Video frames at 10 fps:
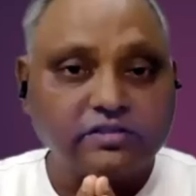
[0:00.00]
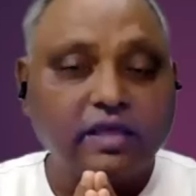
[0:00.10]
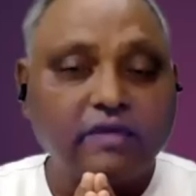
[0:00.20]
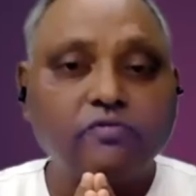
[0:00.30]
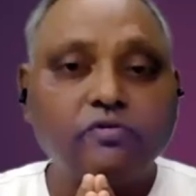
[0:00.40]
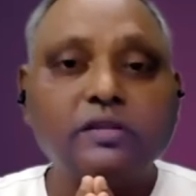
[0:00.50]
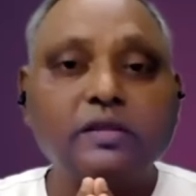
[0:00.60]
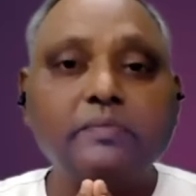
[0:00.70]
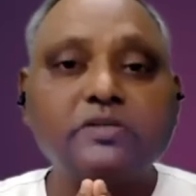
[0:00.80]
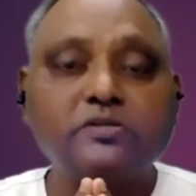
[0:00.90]
Therefore
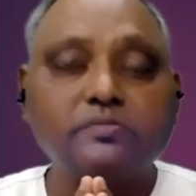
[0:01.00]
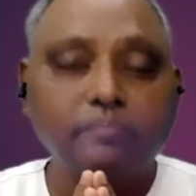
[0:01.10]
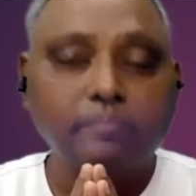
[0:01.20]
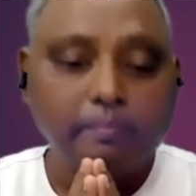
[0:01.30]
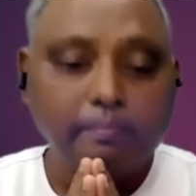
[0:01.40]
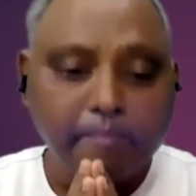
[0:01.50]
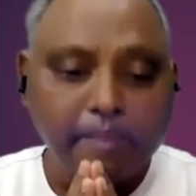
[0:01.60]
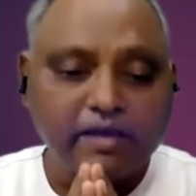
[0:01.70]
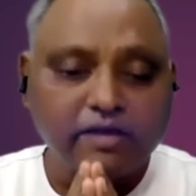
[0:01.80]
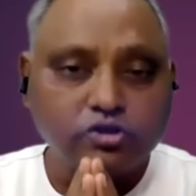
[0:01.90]
they must
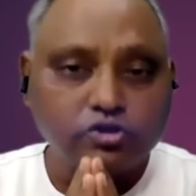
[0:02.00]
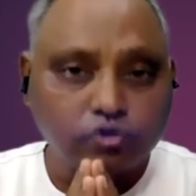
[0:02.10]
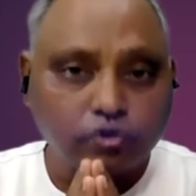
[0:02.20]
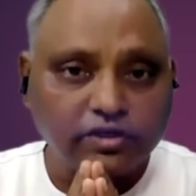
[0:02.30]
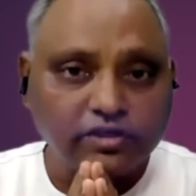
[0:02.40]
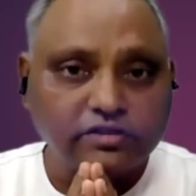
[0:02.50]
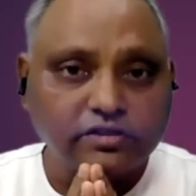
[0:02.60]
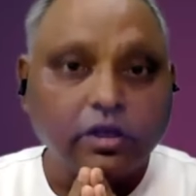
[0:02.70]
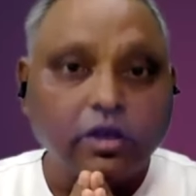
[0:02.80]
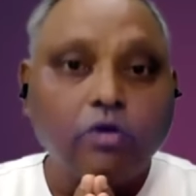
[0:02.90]
make a choice
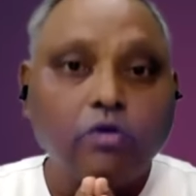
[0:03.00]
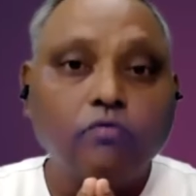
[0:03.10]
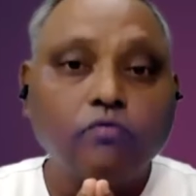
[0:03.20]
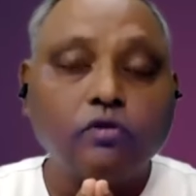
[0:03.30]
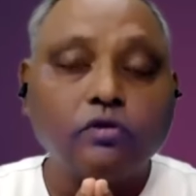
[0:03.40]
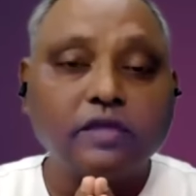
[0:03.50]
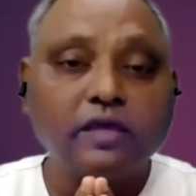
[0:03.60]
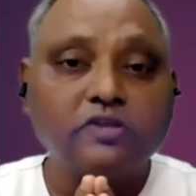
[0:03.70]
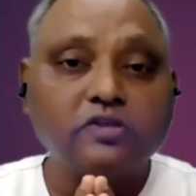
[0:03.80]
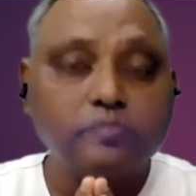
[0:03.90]
for
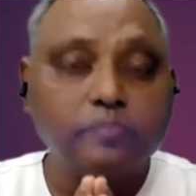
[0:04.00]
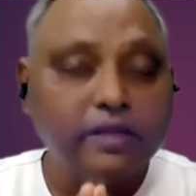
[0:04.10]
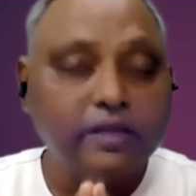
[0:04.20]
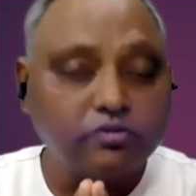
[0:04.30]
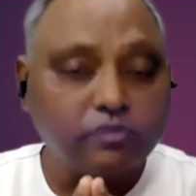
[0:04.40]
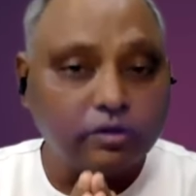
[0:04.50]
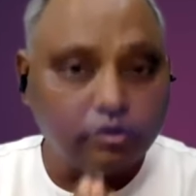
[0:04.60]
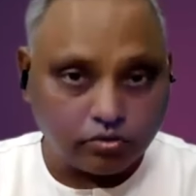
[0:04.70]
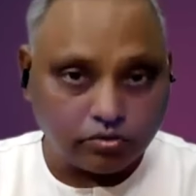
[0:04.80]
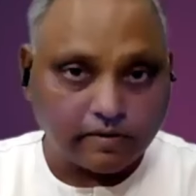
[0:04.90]
their spiritual
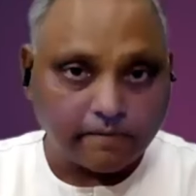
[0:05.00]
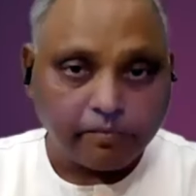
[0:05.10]
growth.